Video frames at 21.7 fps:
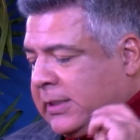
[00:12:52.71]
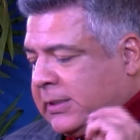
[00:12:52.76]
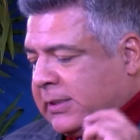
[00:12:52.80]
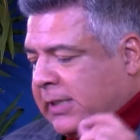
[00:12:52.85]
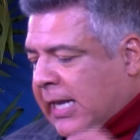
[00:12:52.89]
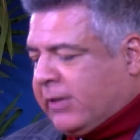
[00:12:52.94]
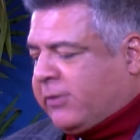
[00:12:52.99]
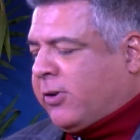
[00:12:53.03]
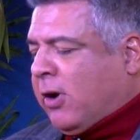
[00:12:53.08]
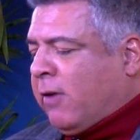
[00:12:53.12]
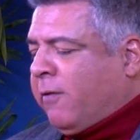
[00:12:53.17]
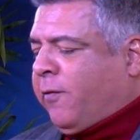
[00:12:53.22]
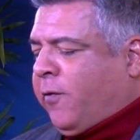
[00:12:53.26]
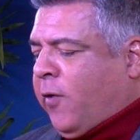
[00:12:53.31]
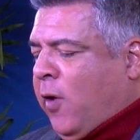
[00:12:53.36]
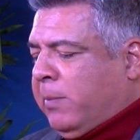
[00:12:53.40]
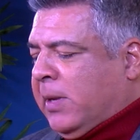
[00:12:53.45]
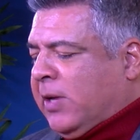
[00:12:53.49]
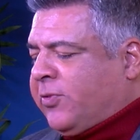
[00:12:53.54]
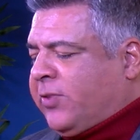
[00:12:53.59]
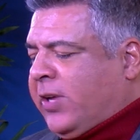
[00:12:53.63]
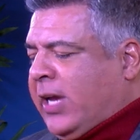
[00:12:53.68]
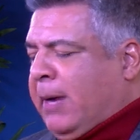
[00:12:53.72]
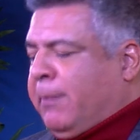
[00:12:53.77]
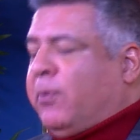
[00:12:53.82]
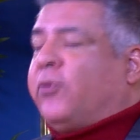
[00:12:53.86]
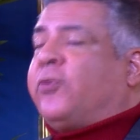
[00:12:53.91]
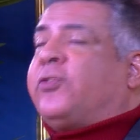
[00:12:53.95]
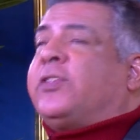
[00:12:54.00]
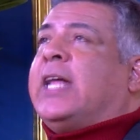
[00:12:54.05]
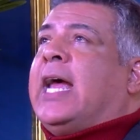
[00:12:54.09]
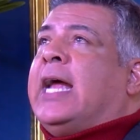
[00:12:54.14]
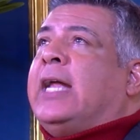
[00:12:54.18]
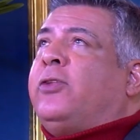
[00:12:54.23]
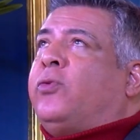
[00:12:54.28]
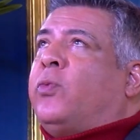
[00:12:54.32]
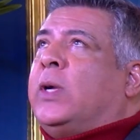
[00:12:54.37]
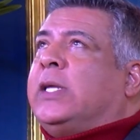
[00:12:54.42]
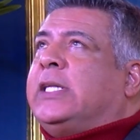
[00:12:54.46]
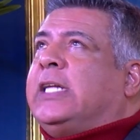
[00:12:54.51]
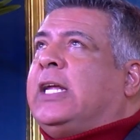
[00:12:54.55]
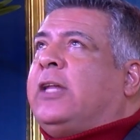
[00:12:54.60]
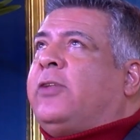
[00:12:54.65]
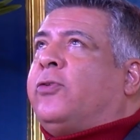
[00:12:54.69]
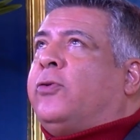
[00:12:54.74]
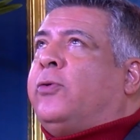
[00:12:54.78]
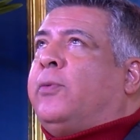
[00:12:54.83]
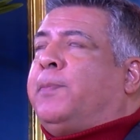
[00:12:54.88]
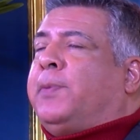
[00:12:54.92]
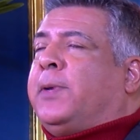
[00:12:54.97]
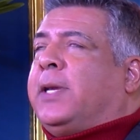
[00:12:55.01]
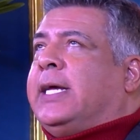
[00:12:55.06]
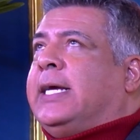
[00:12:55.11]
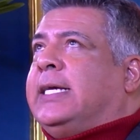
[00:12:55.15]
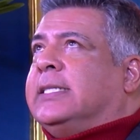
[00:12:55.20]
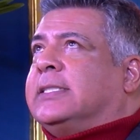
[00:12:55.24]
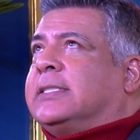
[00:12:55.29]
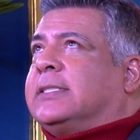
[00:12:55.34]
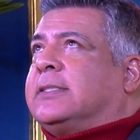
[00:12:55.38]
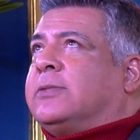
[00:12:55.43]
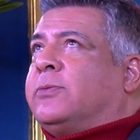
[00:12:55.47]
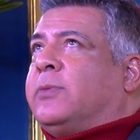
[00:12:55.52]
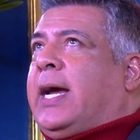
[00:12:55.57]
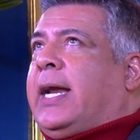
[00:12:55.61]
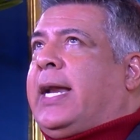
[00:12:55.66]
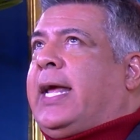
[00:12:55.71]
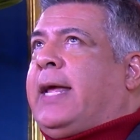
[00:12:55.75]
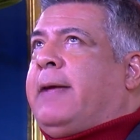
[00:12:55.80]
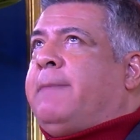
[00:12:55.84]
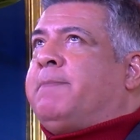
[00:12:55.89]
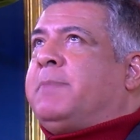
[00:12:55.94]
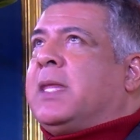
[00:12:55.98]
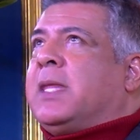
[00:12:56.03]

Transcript: Let's confirm this. Hebrews 10:22, please. Ready?